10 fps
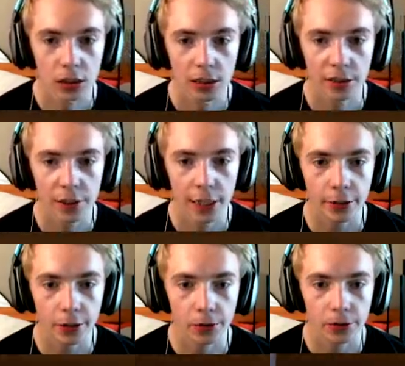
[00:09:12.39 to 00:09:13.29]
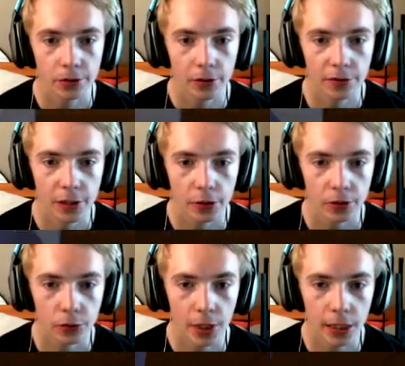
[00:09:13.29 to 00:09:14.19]
Left arrows, left
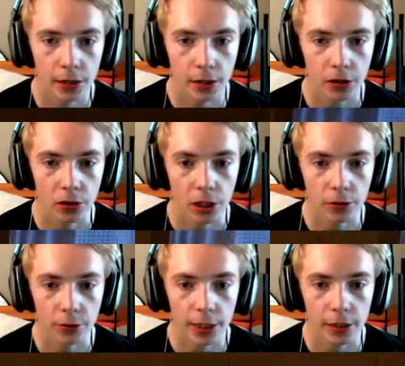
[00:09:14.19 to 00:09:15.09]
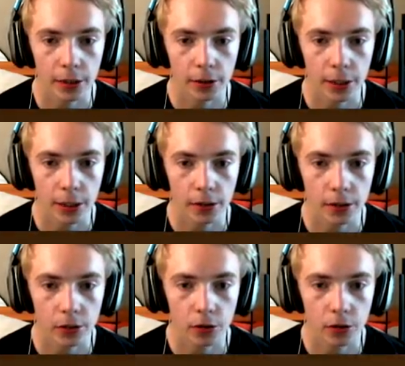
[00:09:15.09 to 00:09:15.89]
arrows, right in here. Okay, right in here. I get it.